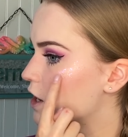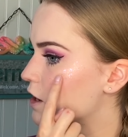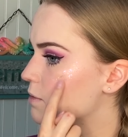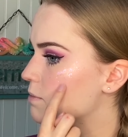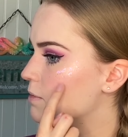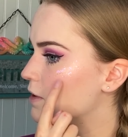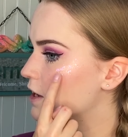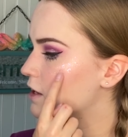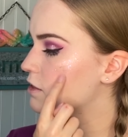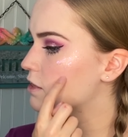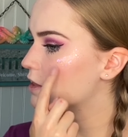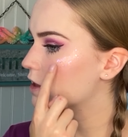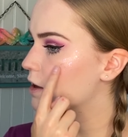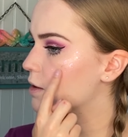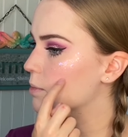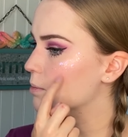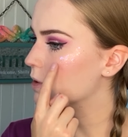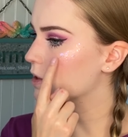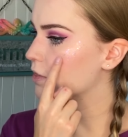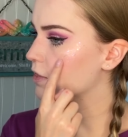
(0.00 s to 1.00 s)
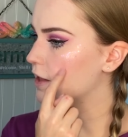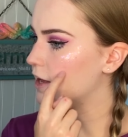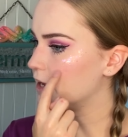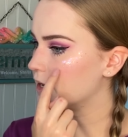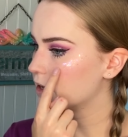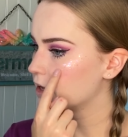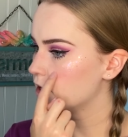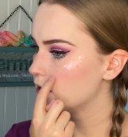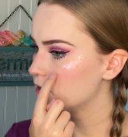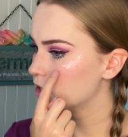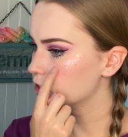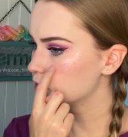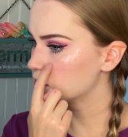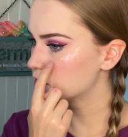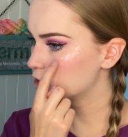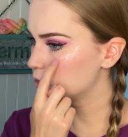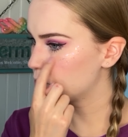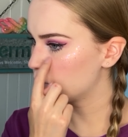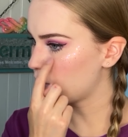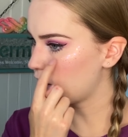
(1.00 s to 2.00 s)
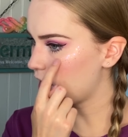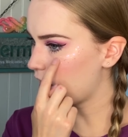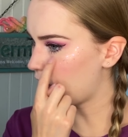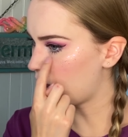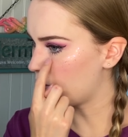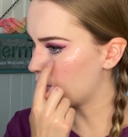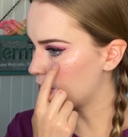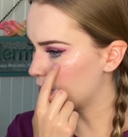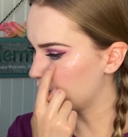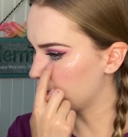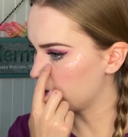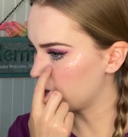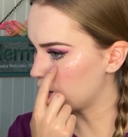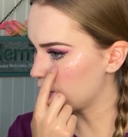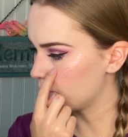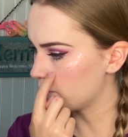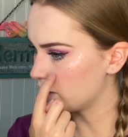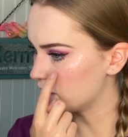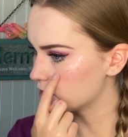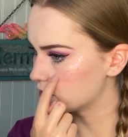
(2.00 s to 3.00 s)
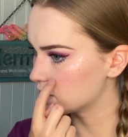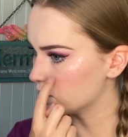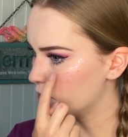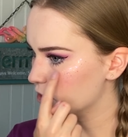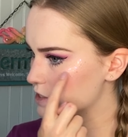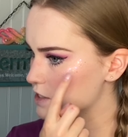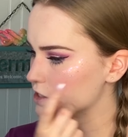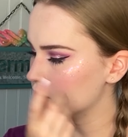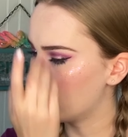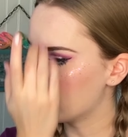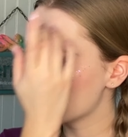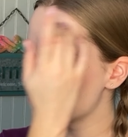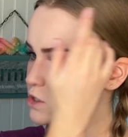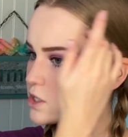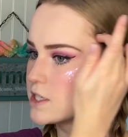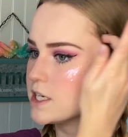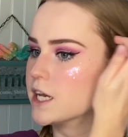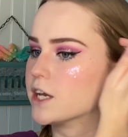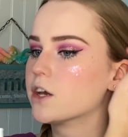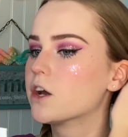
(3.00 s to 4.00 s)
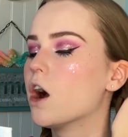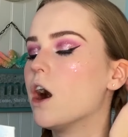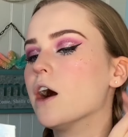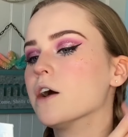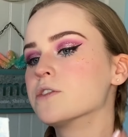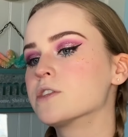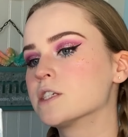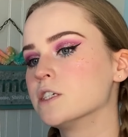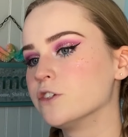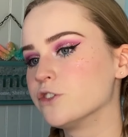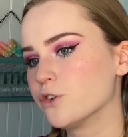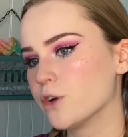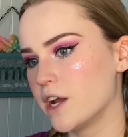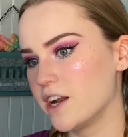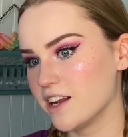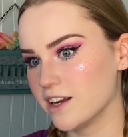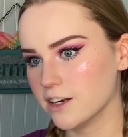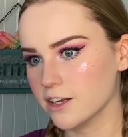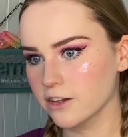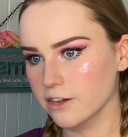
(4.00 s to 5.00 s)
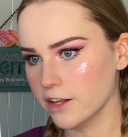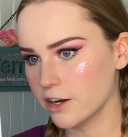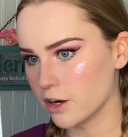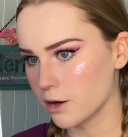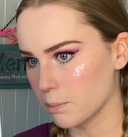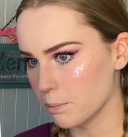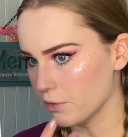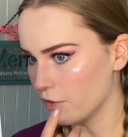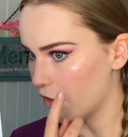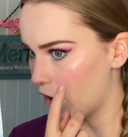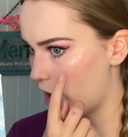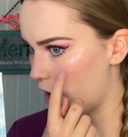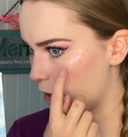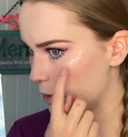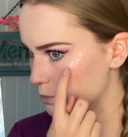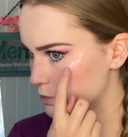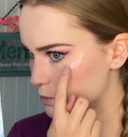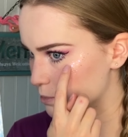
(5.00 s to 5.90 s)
to make them like spread out a little bit so it's not just like concentrated glitter blobs,